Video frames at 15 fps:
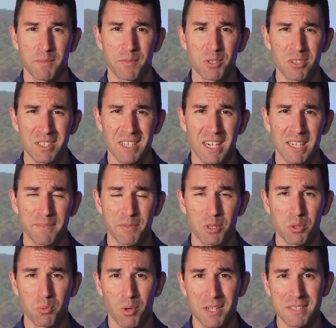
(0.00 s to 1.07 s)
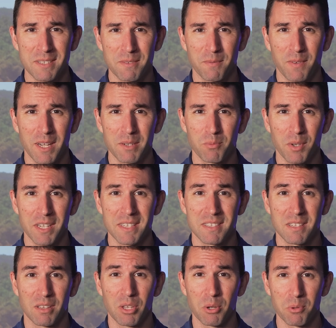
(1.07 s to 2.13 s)
if you're a golfer who wants to find ways
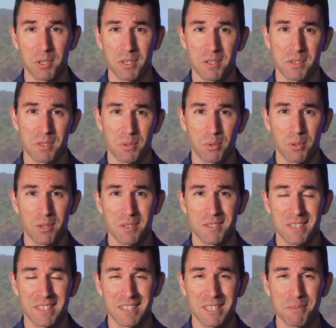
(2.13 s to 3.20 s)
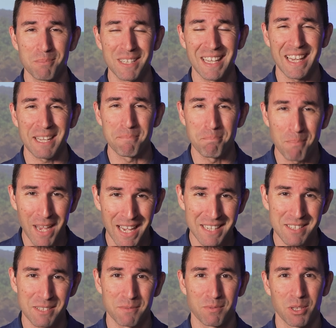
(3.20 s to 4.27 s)
to lower their scores, it can be a
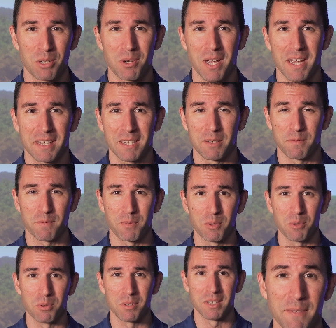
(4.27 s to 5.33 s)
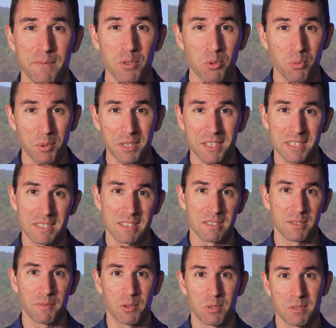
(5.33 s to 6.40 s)
massive low-hanging fruit if you're willing to
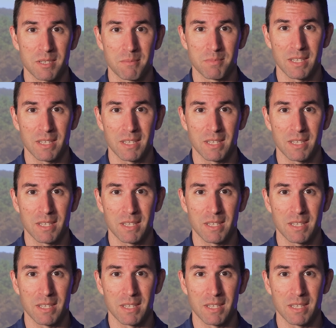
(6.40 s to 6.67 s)
devote some